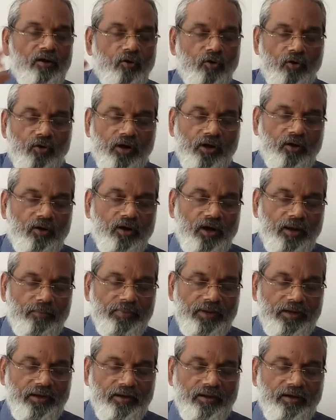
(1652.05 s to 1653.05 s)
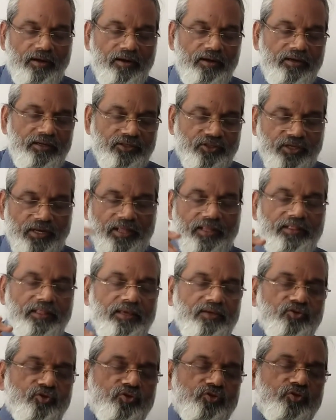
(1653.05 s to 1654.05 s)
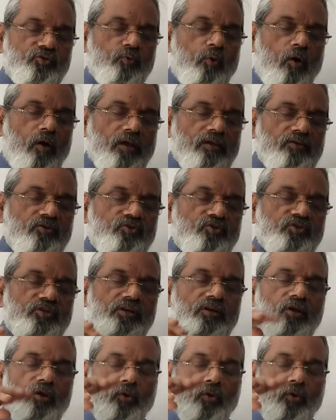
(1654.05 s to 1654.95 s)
uh, I mean, uh, listening this voice,